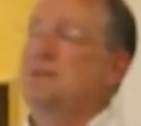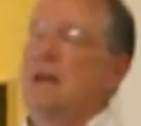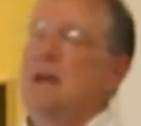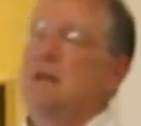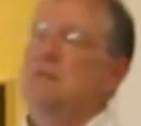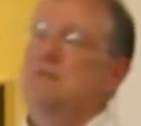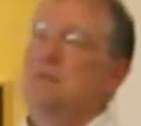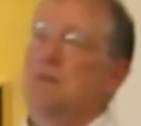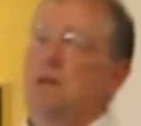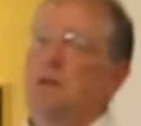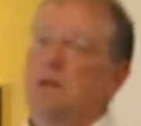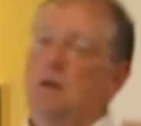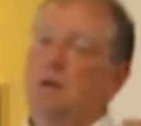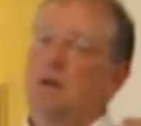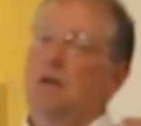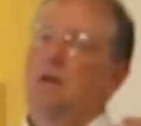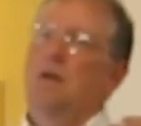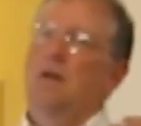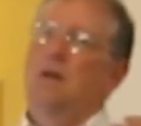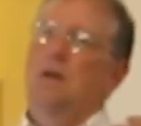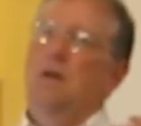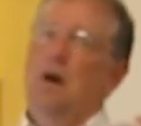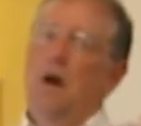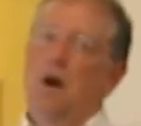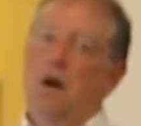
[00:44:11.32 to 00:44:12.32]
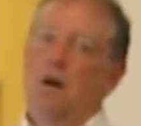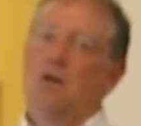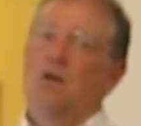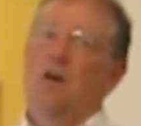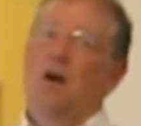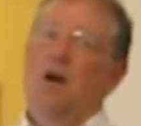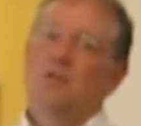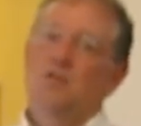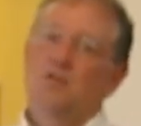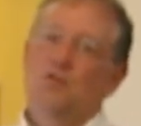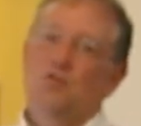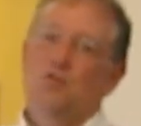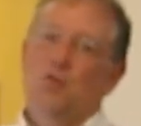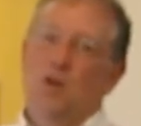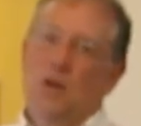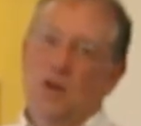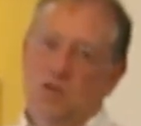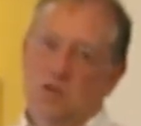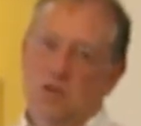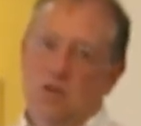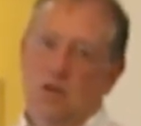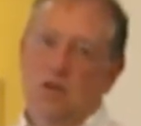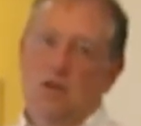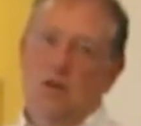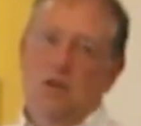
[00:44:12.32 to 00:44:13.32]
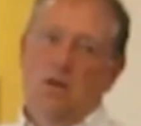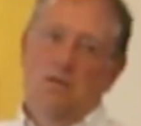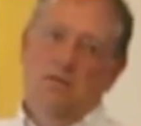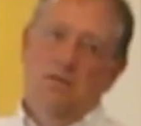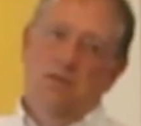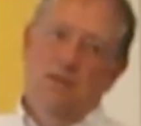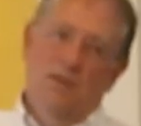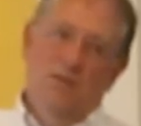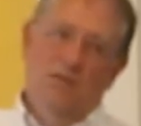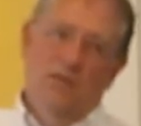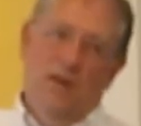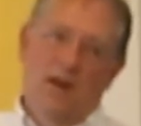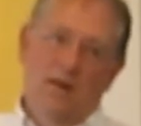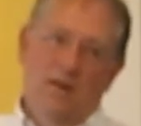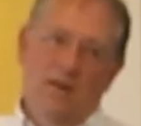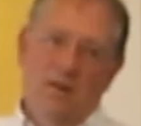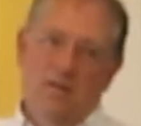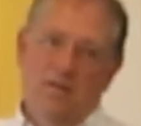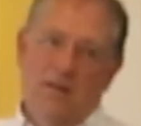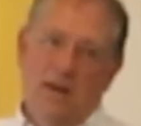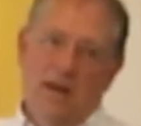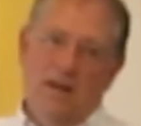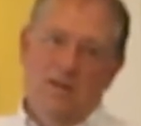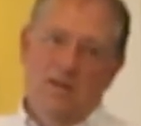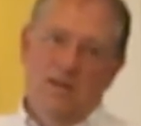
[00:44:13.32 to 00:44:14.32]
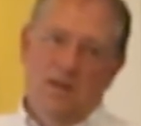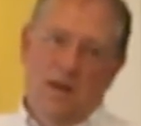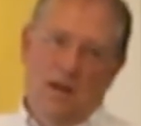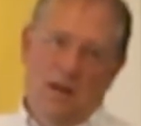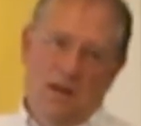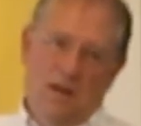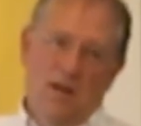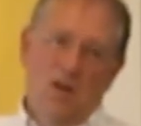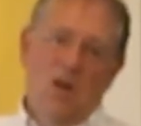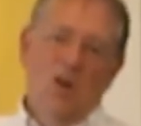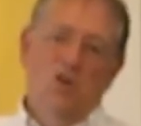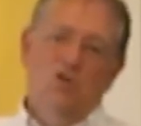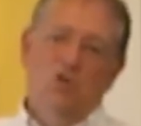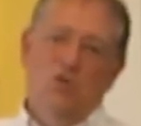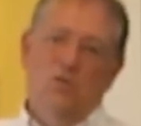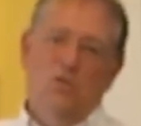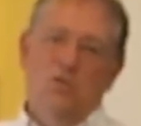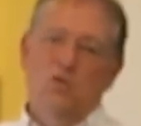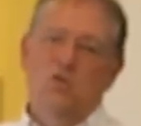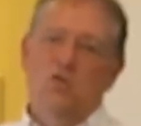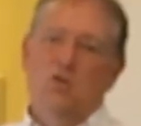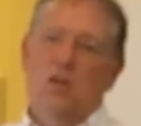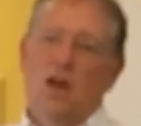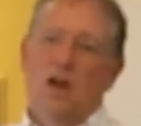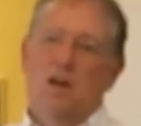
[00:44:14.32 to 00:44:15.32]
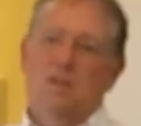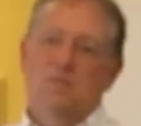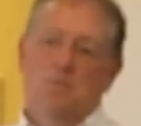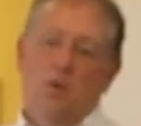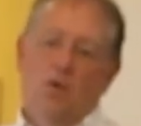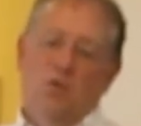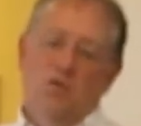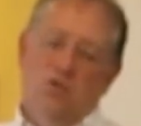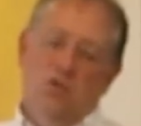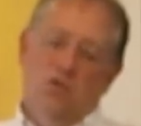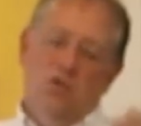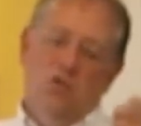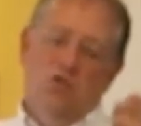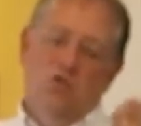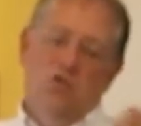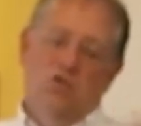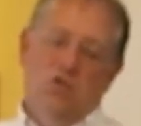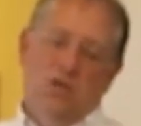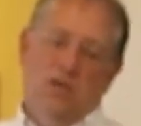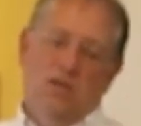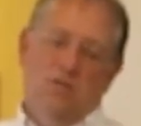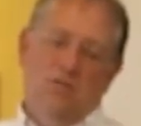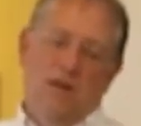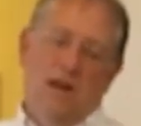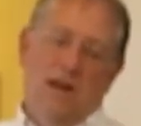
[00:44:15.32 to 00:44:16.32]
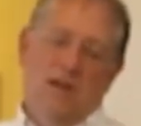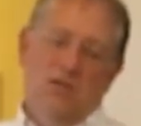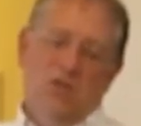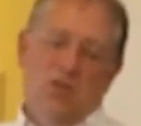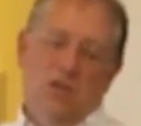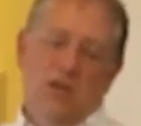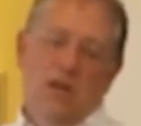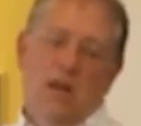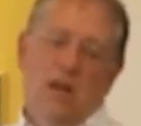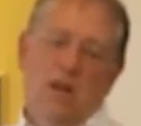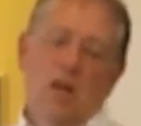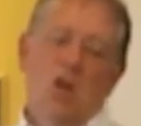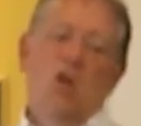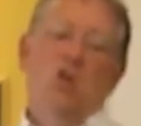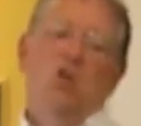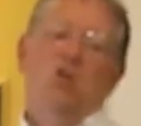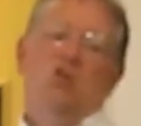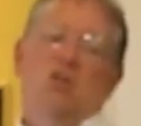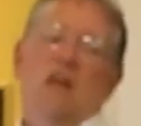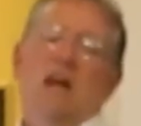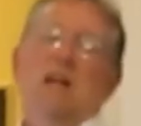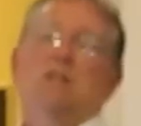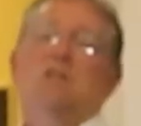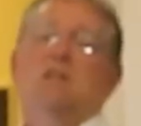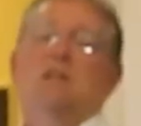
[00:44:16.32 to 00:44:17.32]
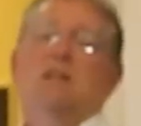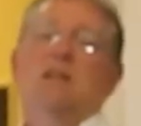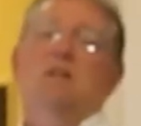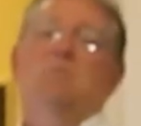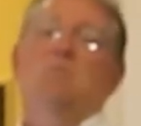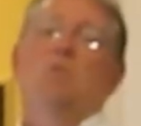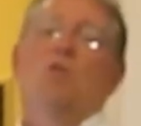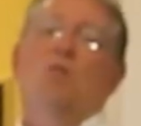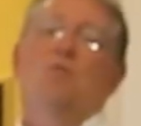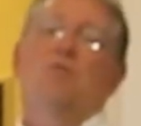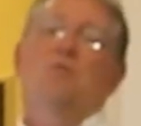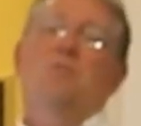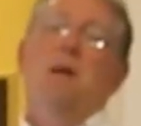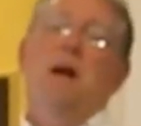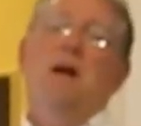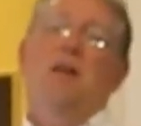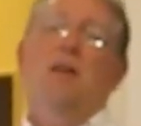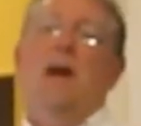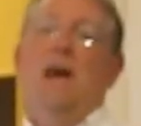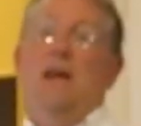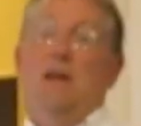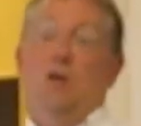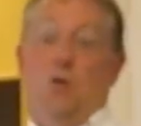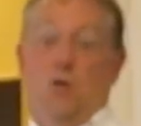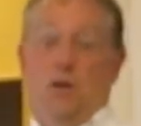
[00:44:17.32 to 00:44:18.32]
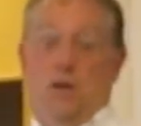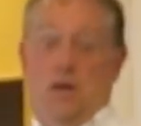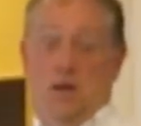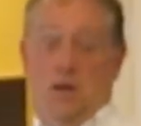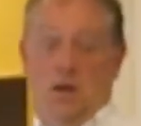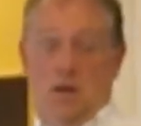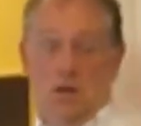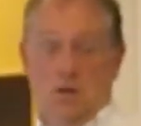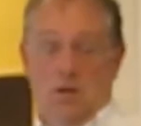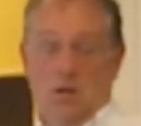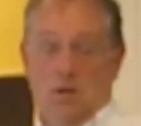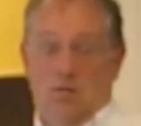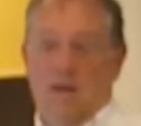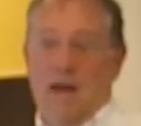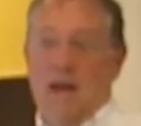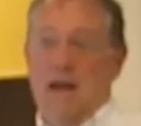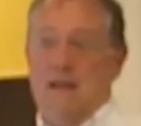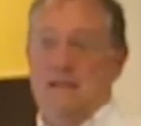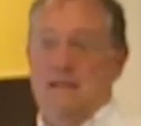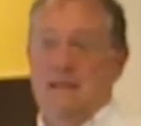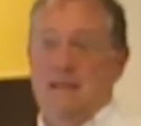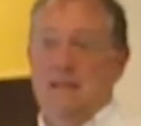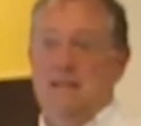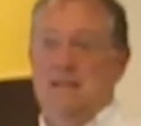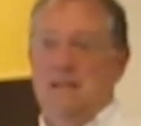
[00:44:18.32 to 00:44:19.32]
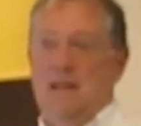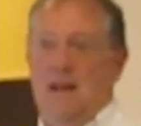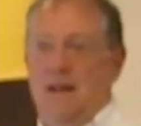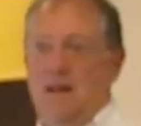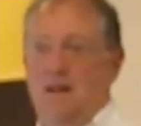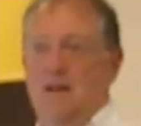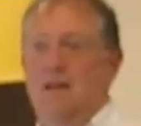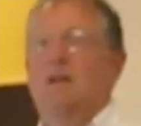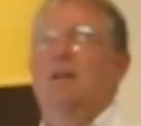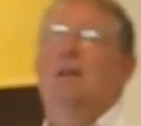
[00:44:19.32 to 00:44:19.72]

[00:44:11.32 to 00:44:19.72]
is actually at a higher concentration than is found in the vaccine. So if you're using osmosis and you stick the vaccine in, you should actually get more formaldehyde going into the vaccine site